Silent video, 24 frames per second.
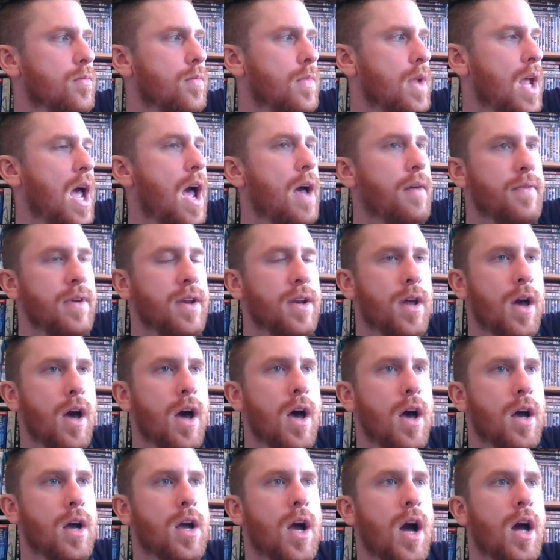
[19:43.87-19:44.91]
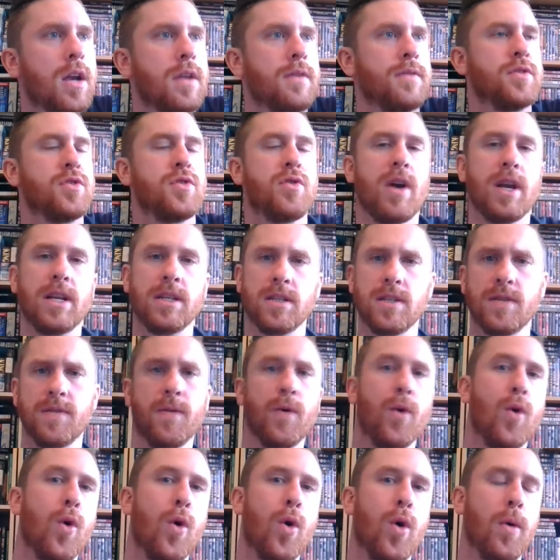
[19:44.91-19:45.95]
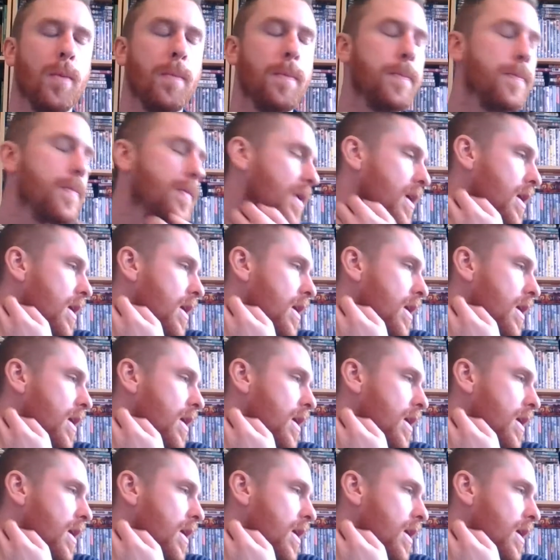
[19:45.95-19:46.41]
having her kind of transform.